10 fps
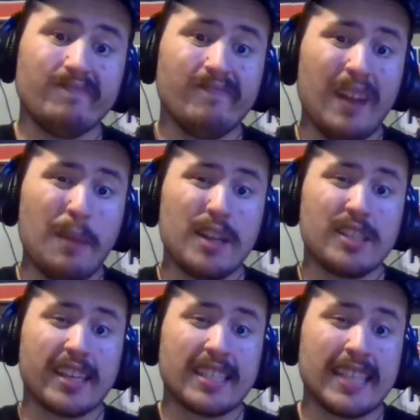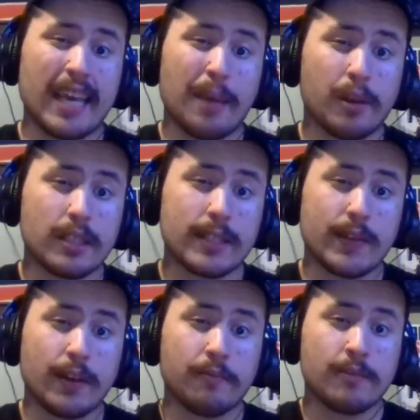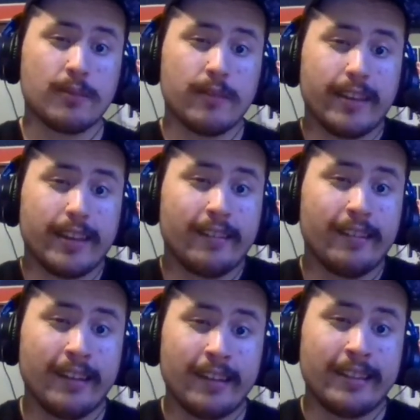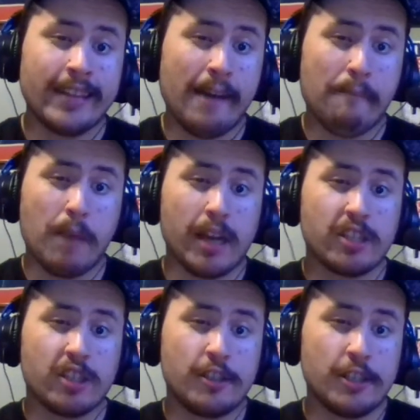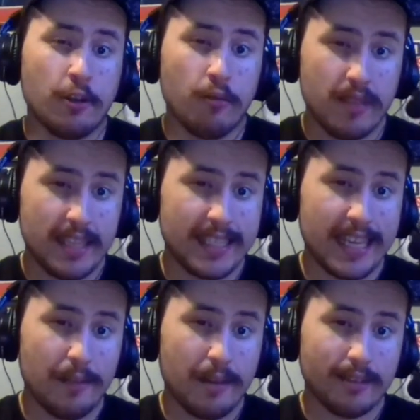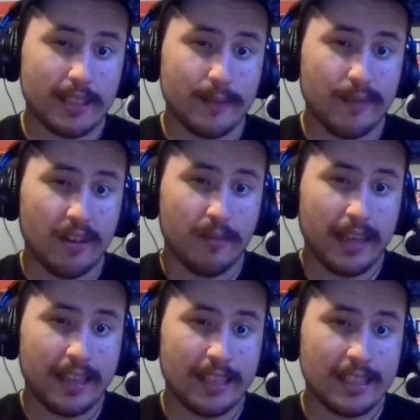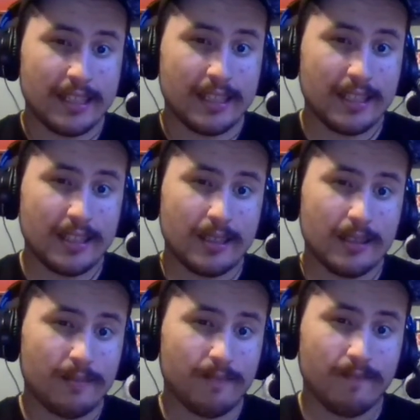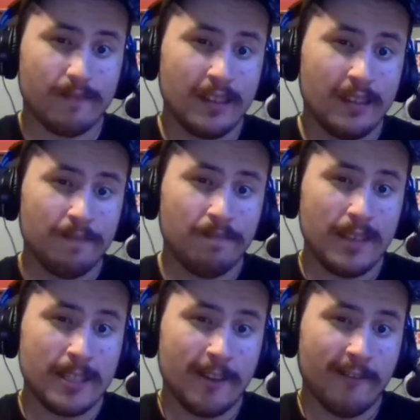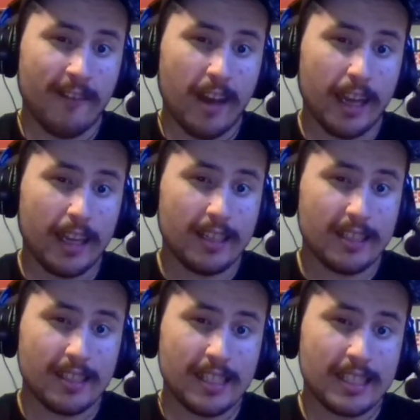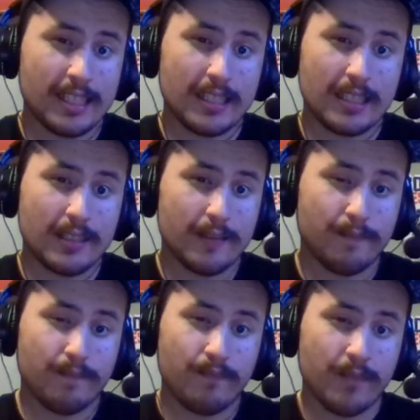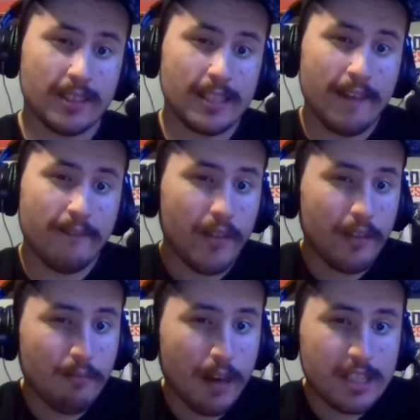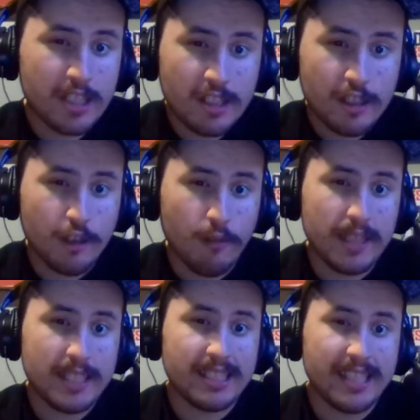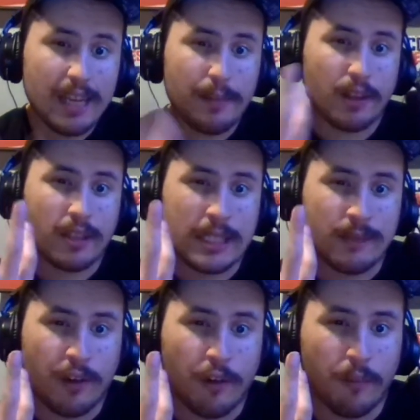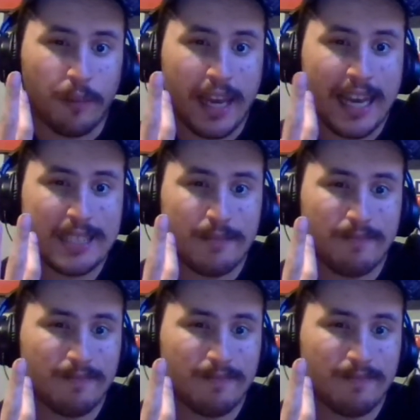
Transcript: not much I can say about this film. There's really not much to be said about this film. It does it's alright. It's there's not really much to be said about this film. That hasn't